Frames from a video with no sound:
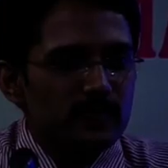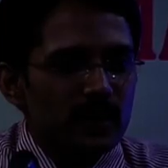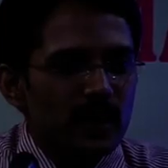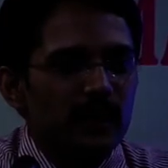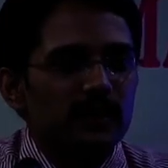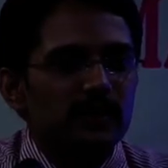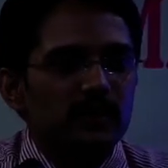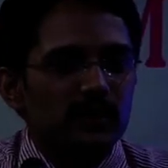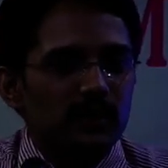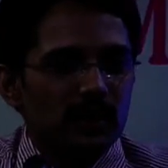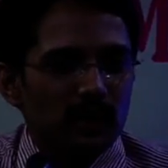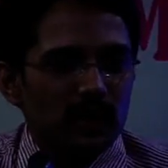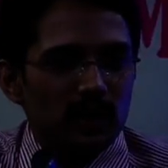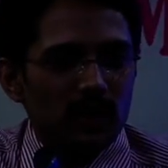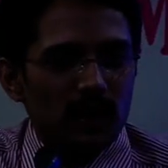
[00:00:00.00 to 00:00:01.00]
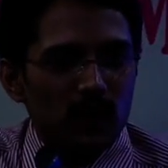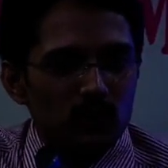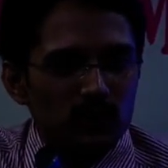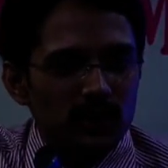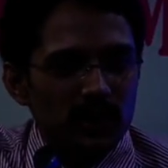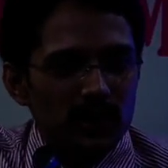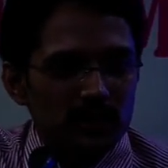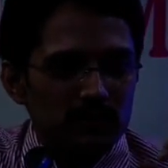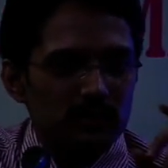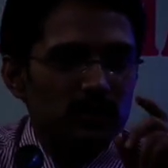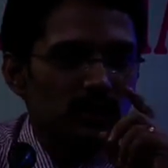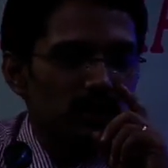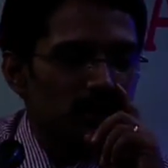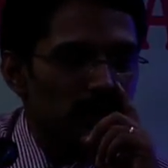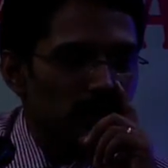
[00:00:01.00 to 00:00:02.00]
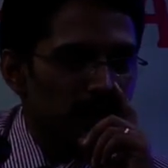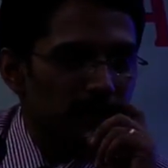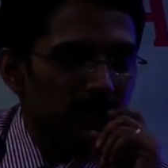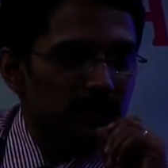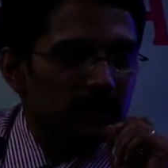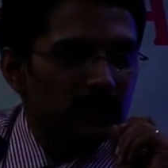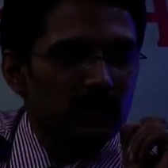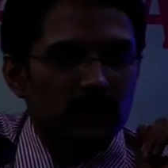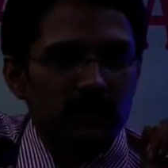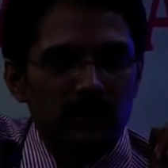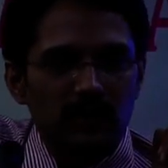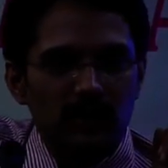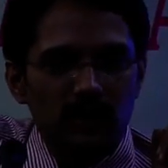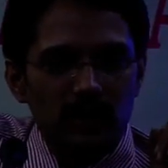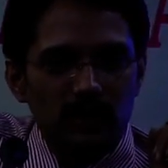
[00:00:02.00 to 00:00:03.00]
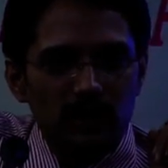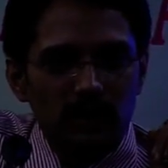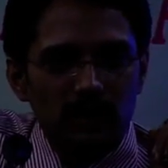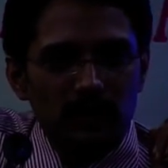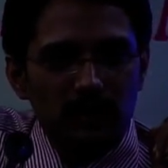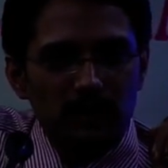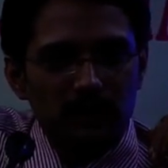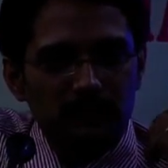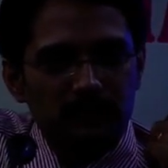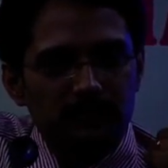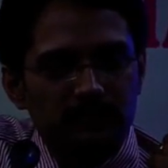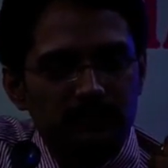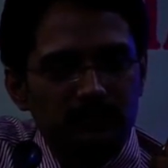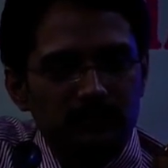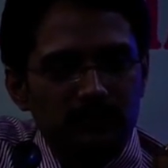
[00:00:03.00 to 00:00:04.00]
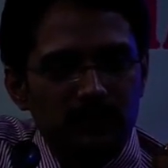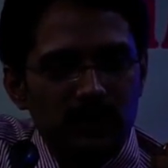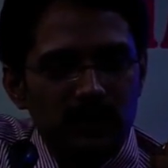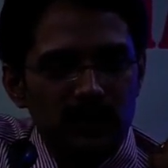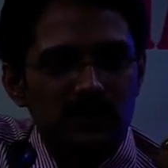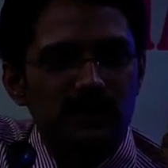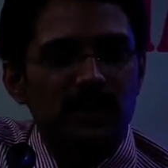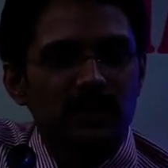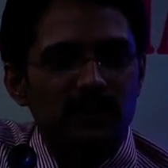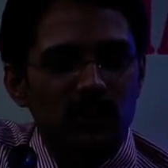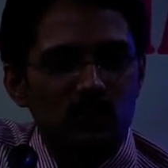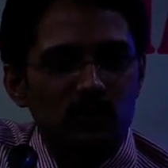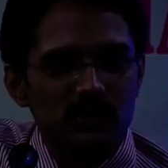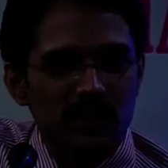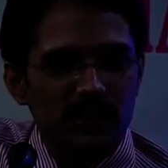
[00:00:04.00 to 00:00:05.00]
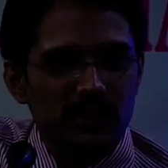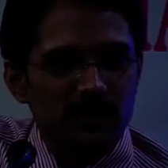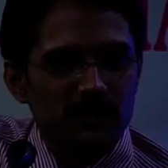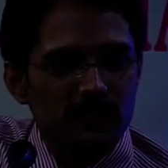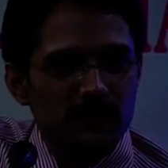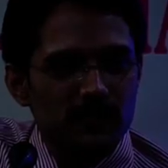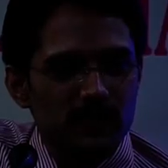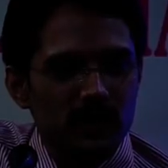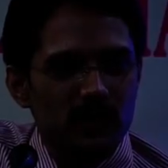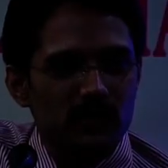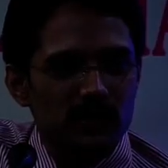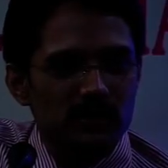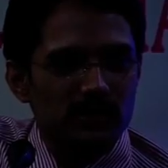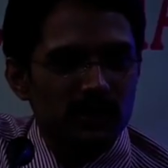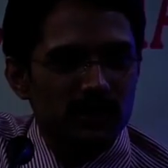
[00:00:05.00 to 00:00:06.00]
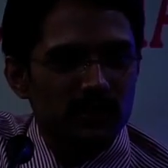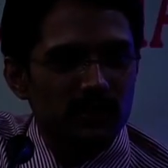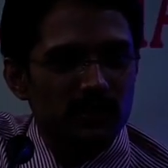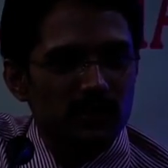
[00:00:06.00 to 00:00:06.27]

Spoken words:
and how they are, I mean, uh, designed outside, not inside.